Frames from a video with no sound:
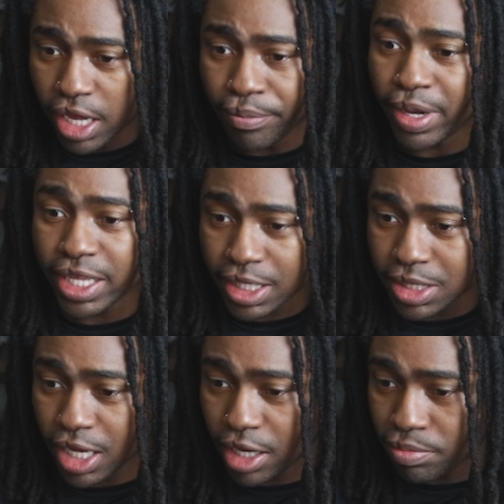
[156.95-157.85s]
and by that
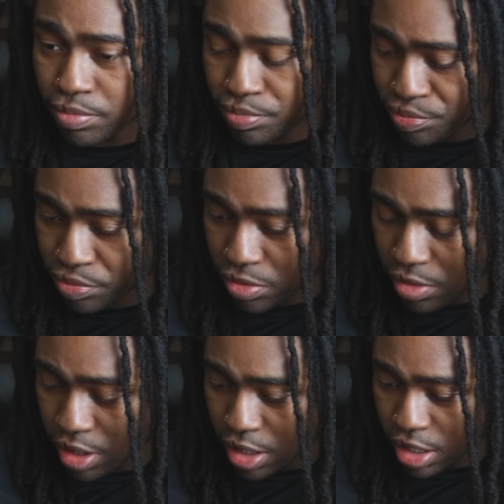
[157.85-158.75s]
time,
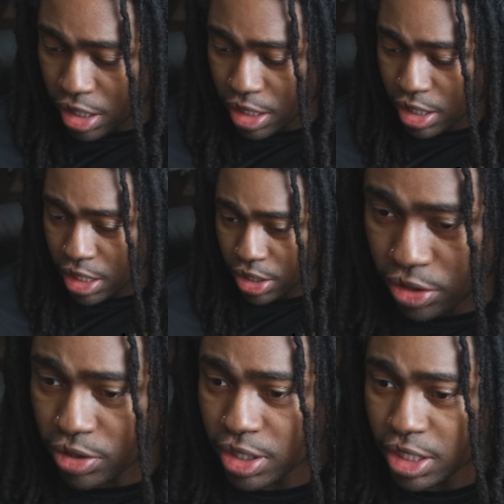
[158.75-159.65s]

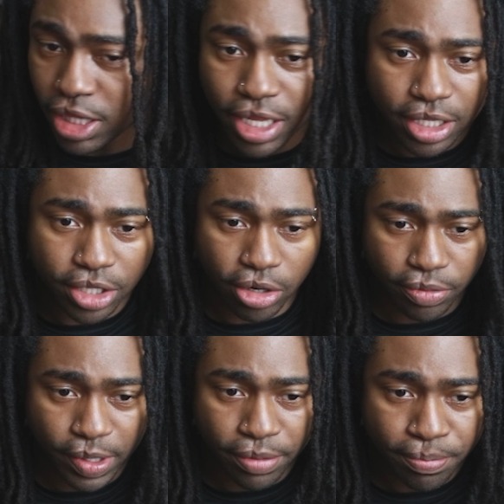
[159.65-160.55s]
you're going to need a lot of therapy.